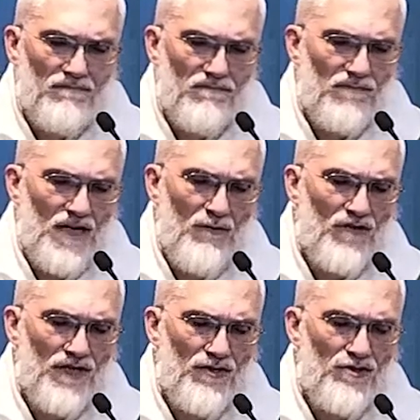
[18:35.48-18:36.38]
he was
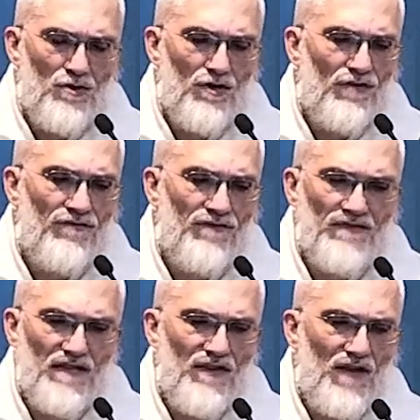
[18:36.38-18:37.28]
like
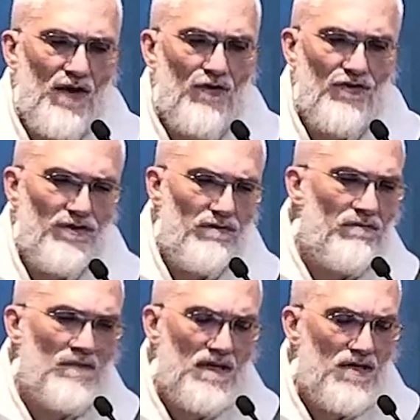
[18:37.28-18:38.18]

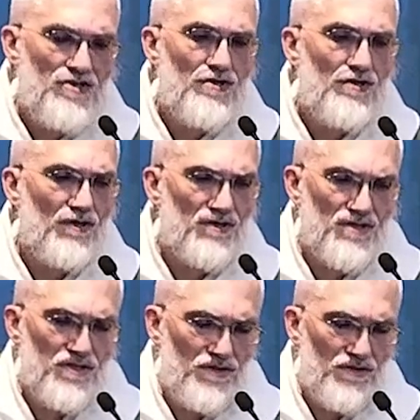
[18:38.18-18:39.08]
250,000 Turks
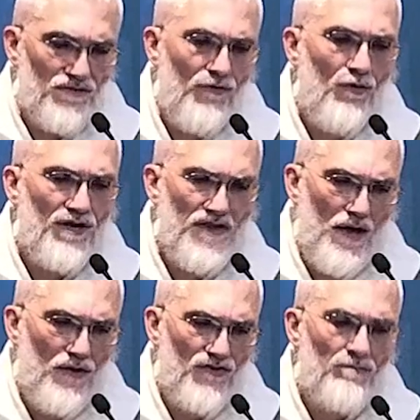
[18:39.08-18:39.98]
to
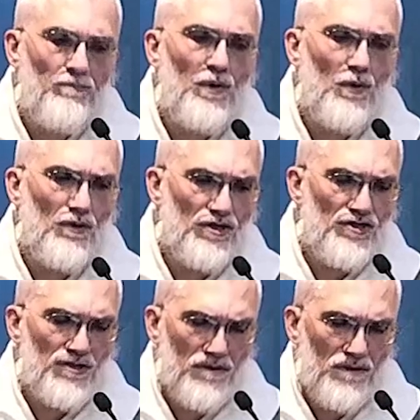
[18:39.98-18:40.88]
40,000
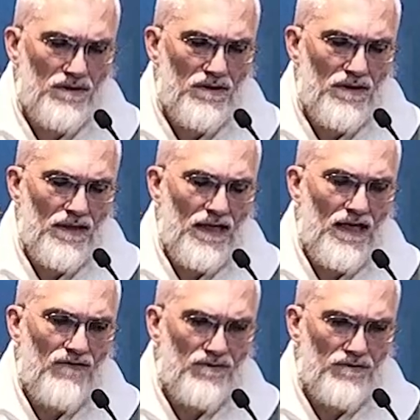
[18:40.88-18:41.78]
Polish
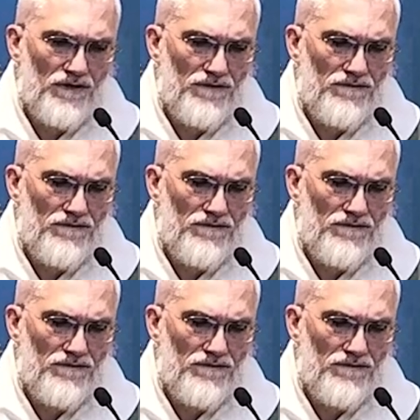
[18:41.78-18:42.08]
cavalry.